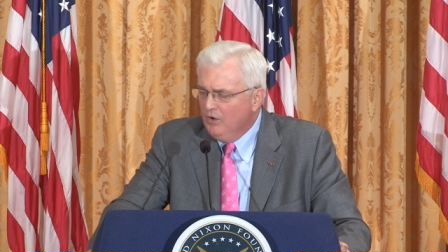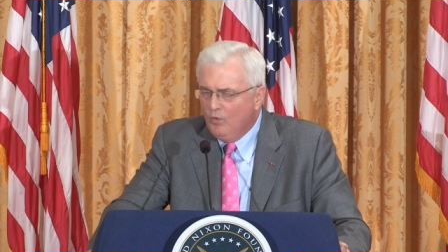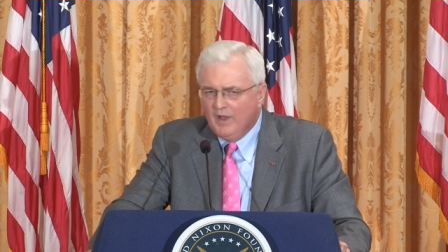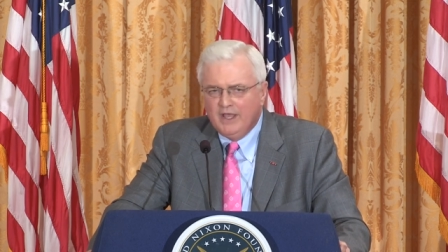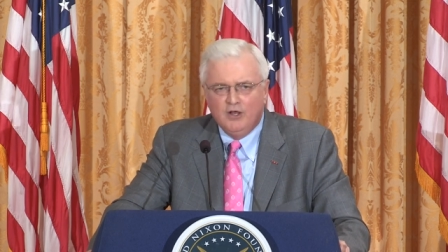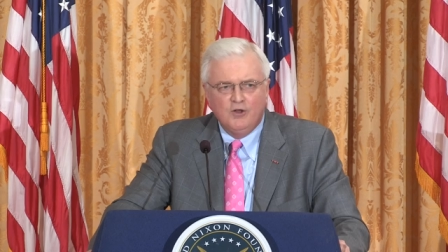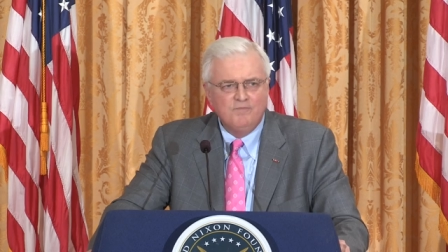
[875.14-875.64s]

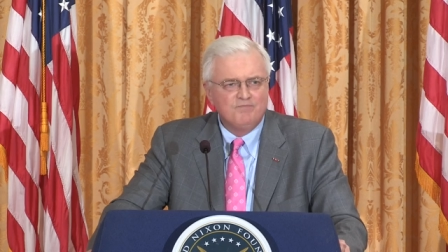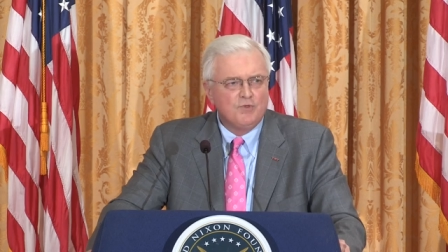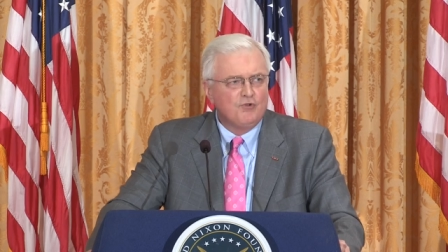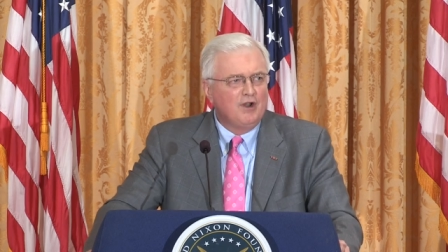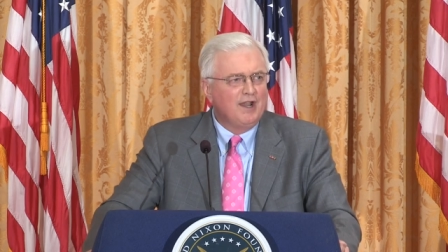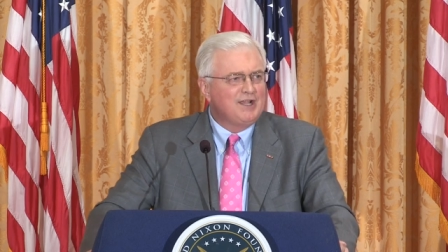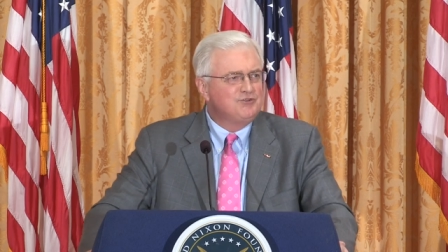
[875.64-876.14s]
Well,
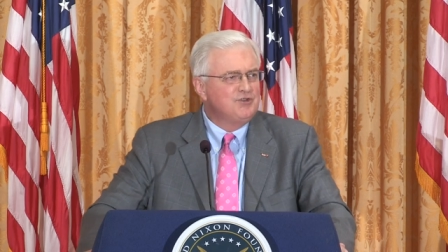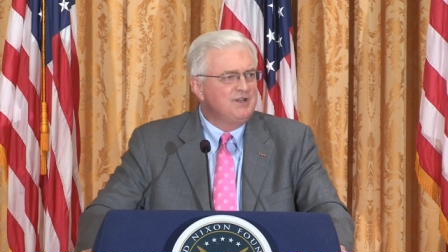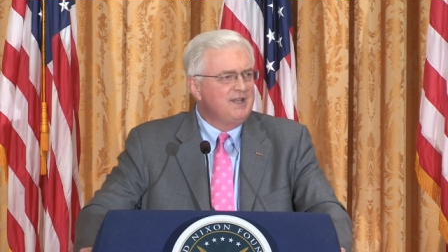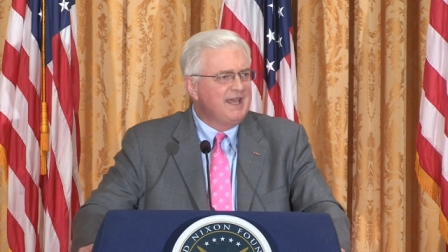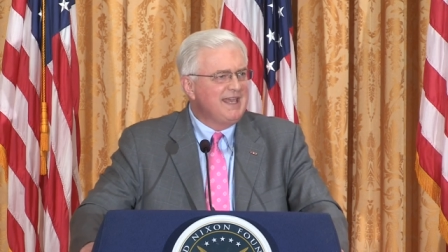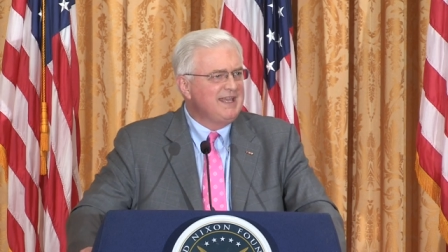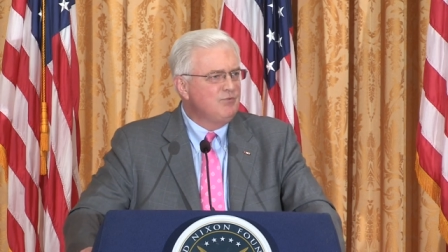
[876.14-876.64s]
on Election
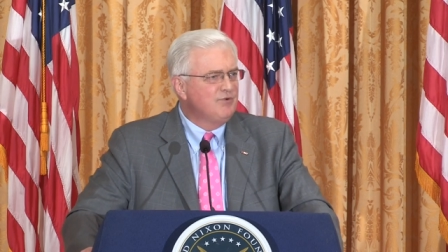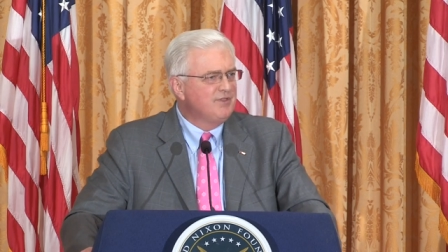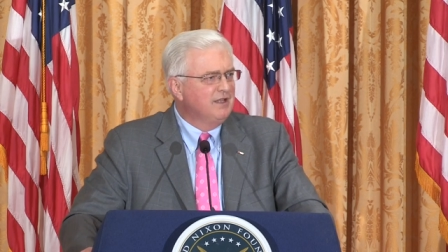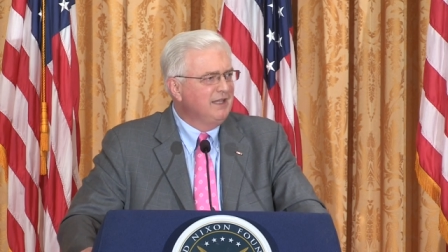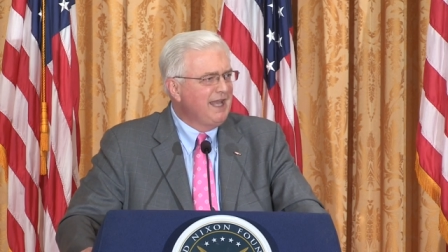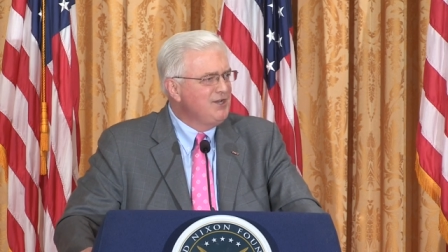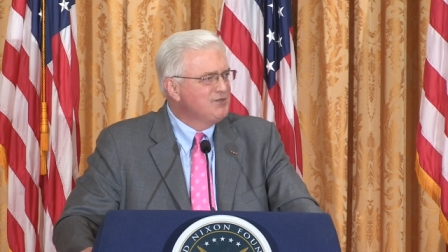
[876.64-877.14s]
Day, with
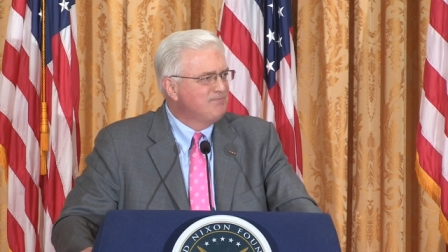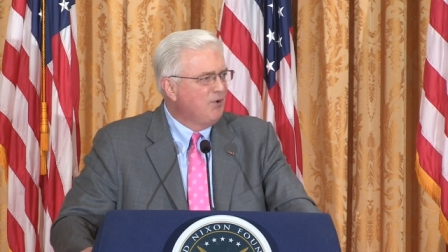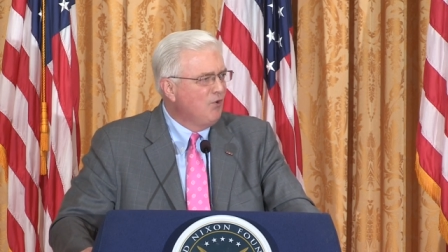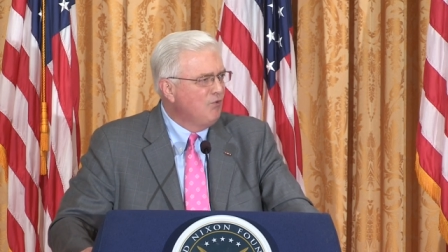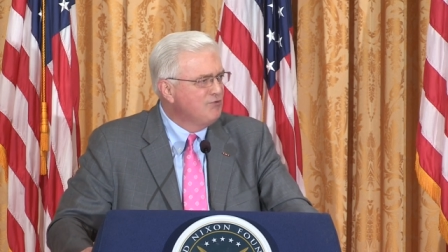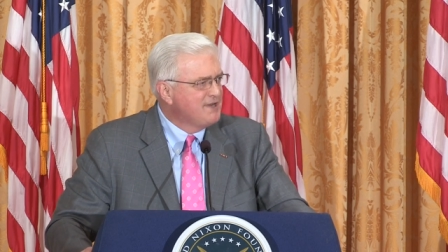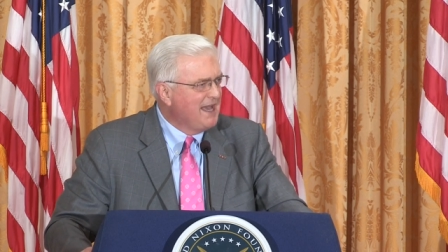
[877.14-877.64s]
the latest
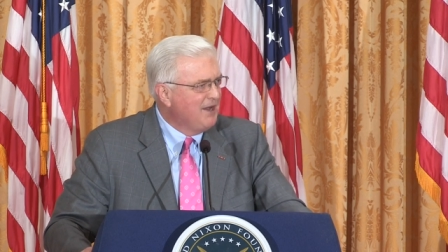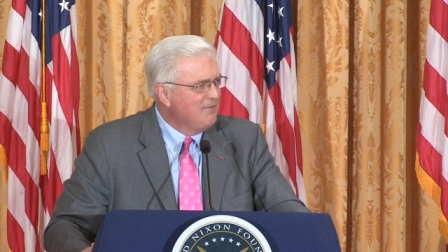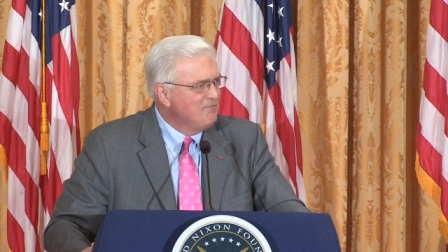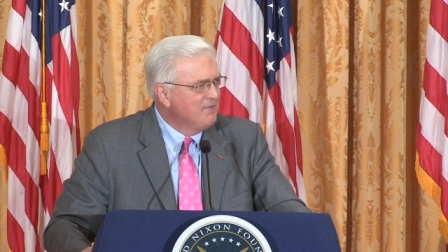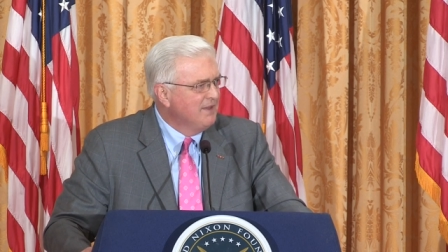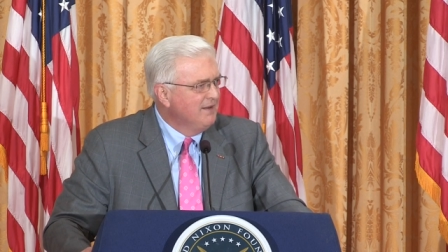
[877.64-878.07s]
polls out